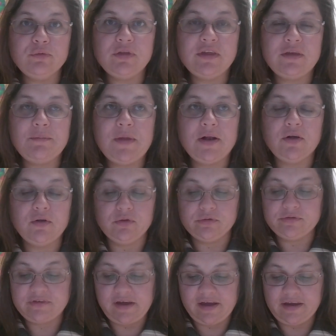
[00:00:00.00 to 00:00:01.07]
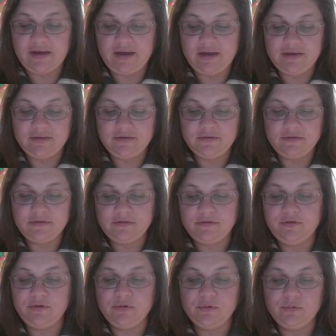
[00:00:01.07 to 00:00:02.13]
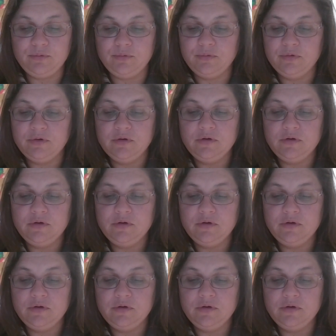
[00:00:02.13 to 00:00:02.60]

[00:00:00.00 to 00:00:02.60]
within medical science to